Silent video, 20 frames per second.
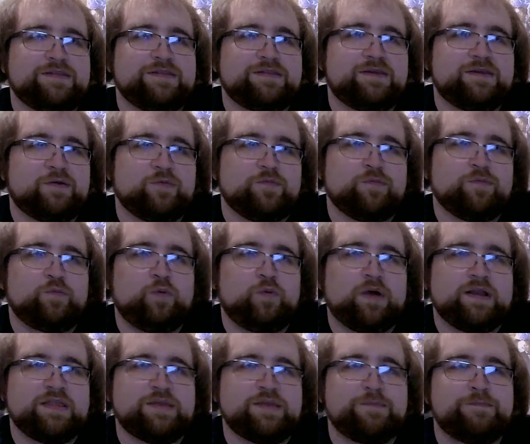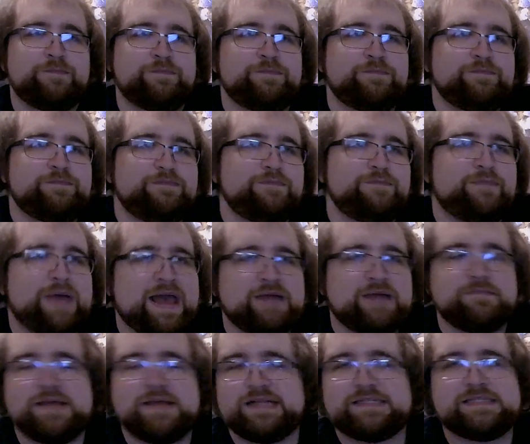you know, one of the
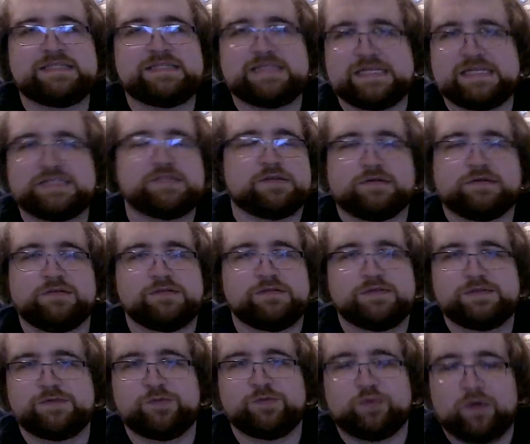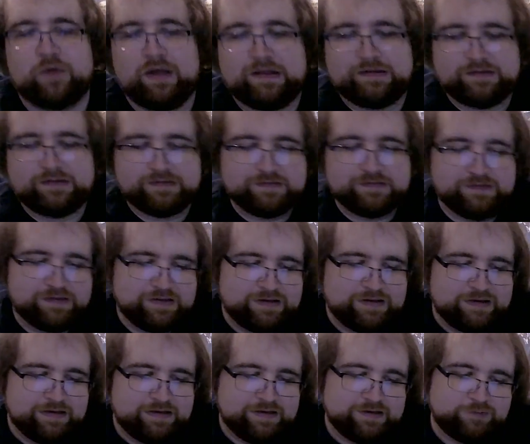bandmates' sisters runs,
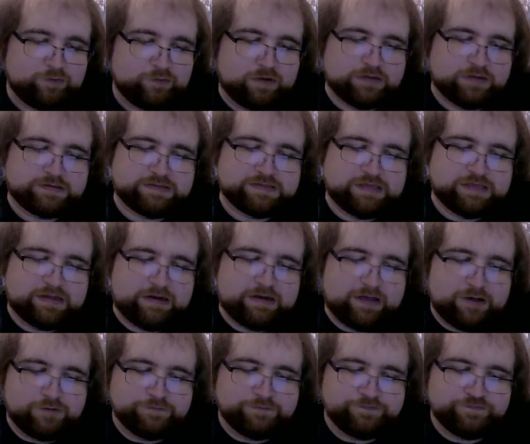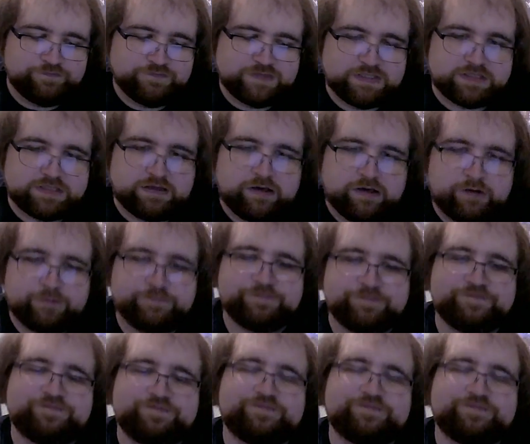you know? So